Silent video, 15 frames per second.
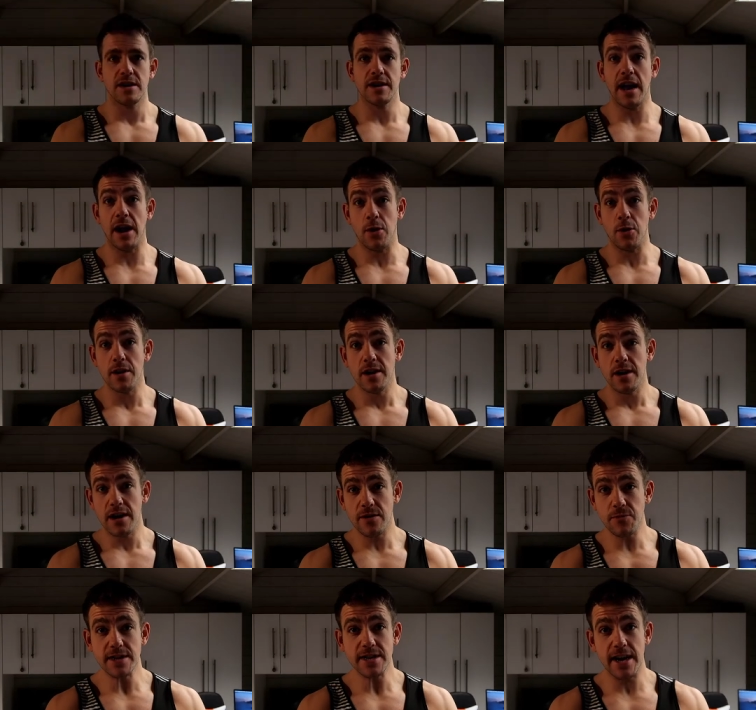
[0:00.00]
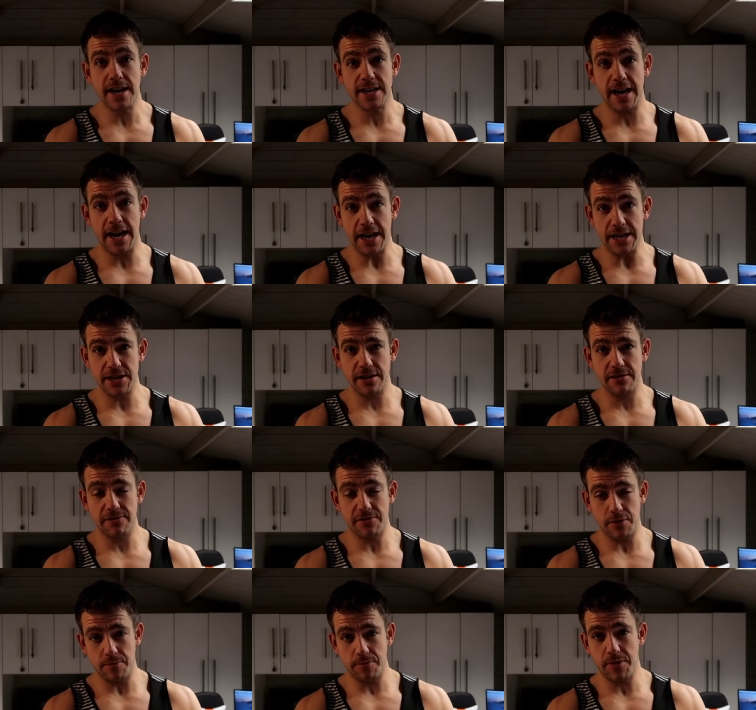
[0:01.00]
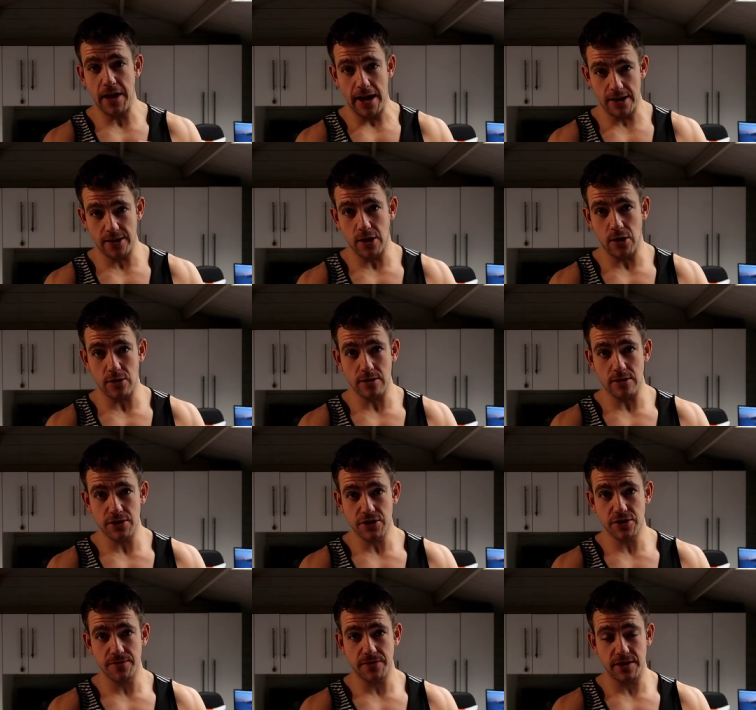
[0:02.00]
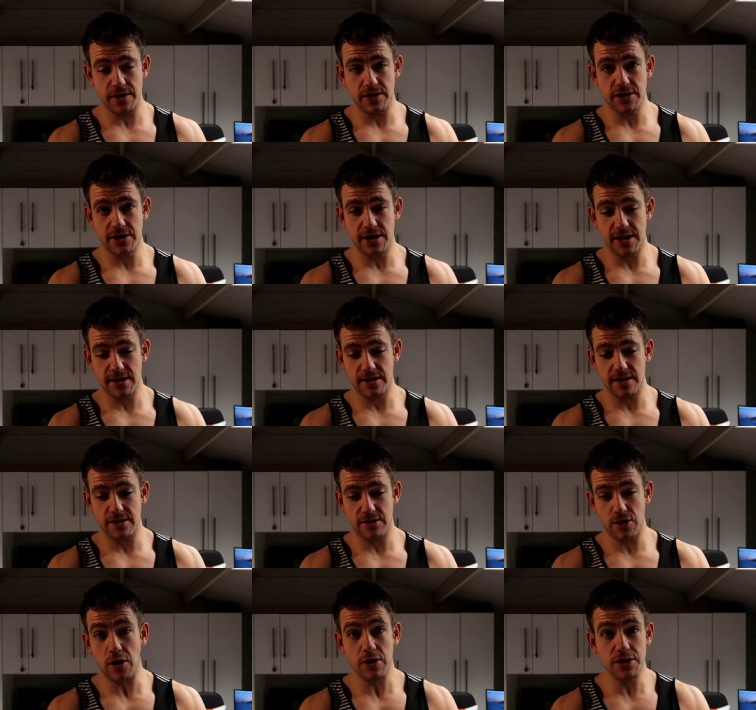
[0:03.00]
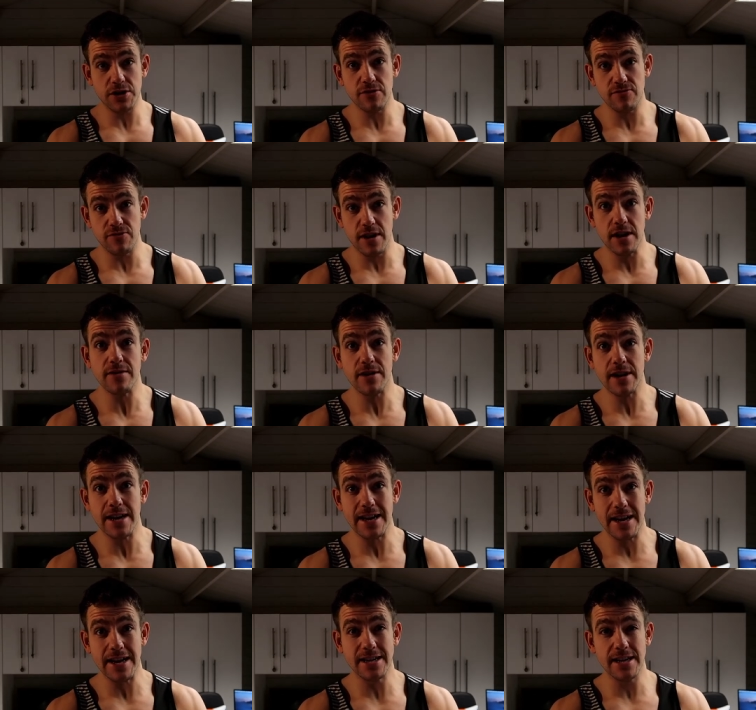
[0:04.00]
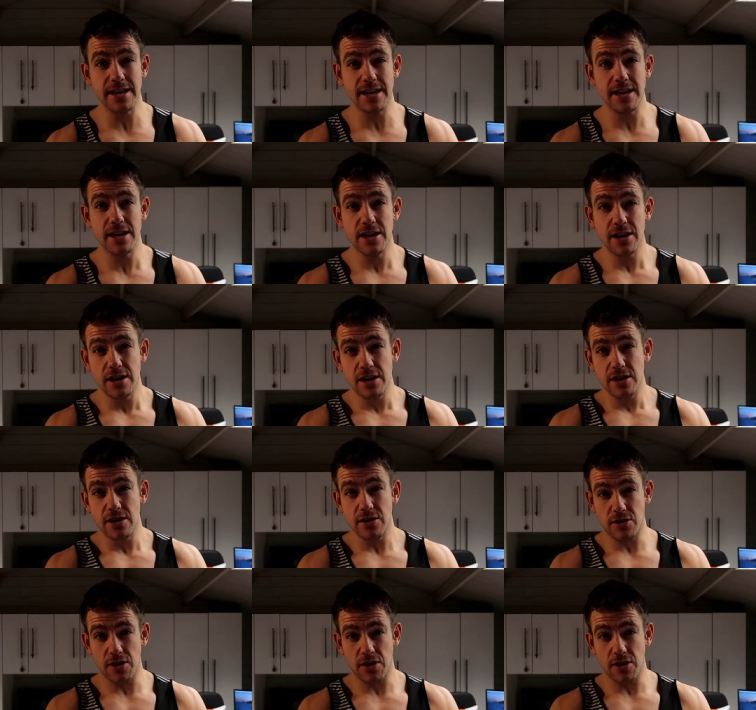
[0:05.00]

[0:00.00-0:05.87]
Now, if we take the energy from that goal or something you you got to really really easily, you'll